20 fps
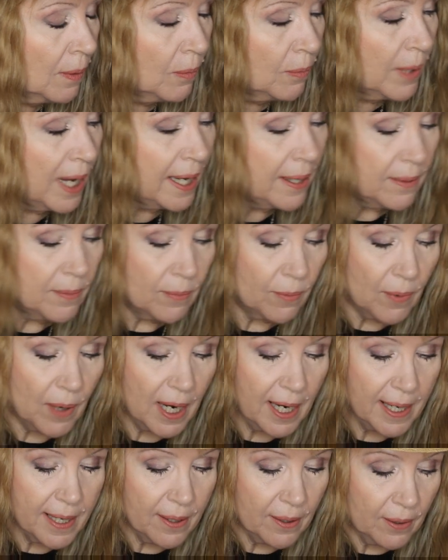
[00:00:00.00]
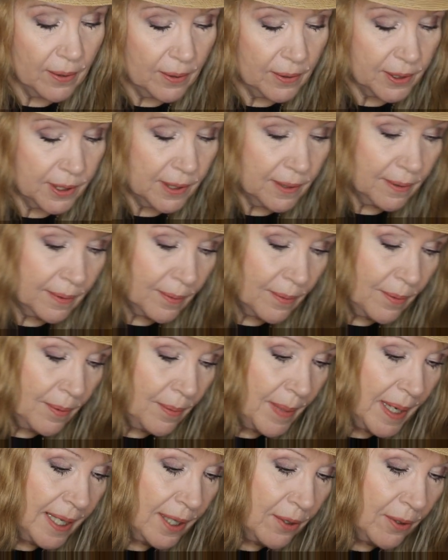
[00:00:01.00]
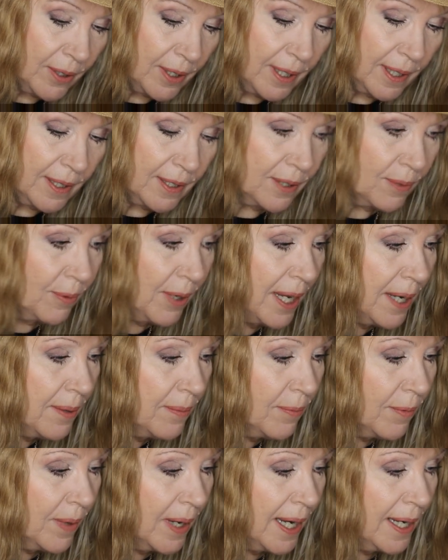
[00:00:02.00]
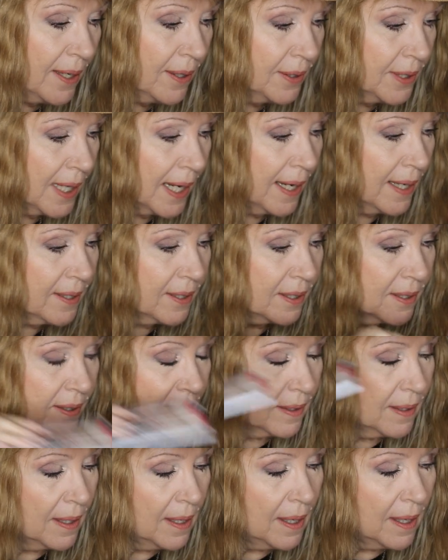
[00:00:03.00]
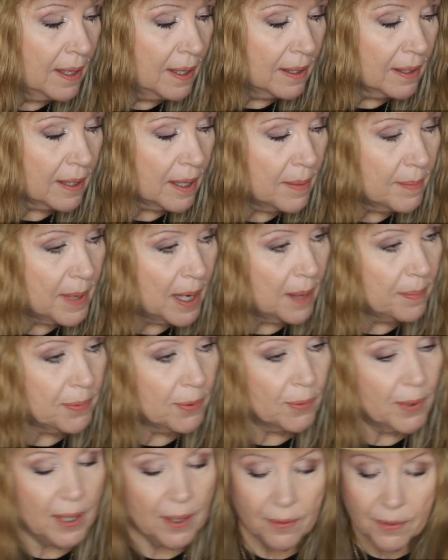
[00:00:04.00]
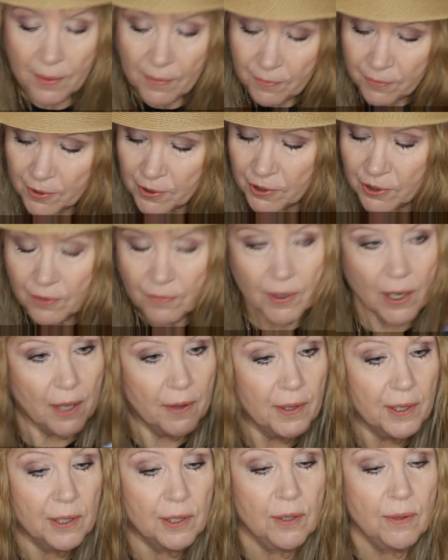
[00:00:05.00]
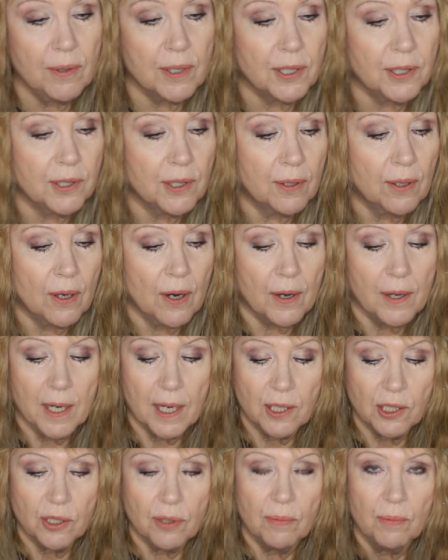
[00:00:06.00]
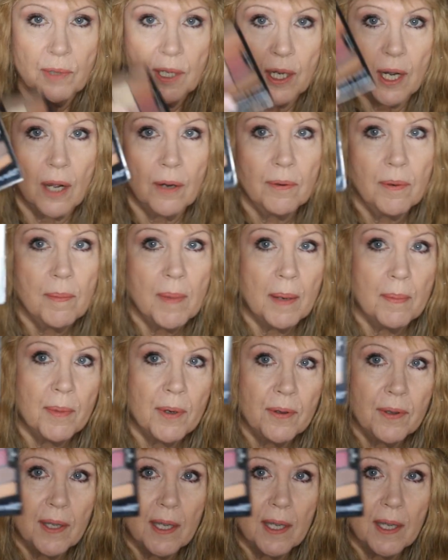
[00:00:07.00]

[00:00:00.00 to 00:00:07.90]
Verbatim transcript: Wet n' Wild, oh my goodness, Wet n' Wild has come up with, first of all, the newest incarnation. We all remember